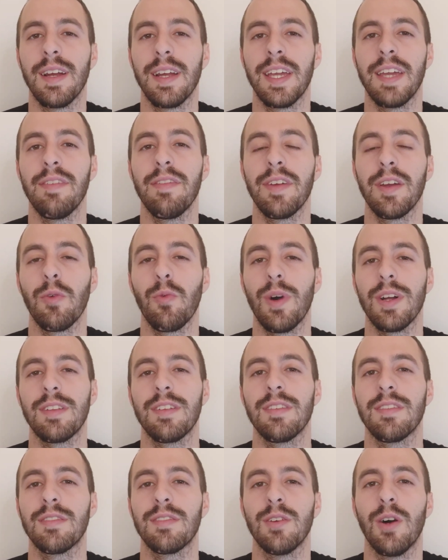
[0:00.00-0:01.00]
giving what
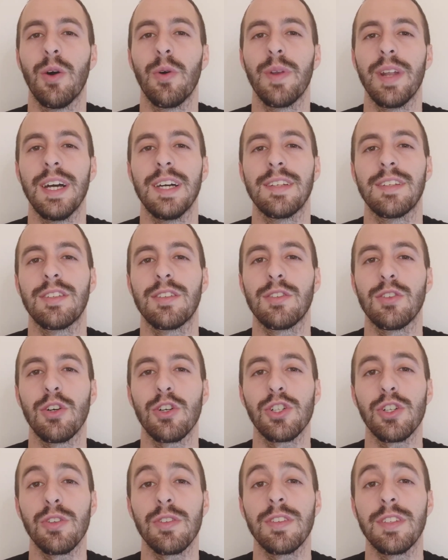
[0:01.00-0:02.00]
is known as
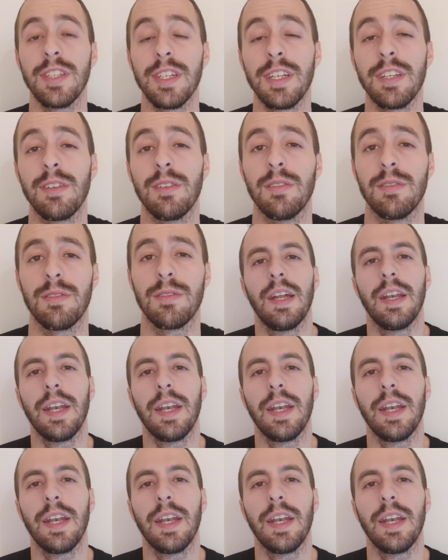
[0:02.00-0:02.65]
social signals.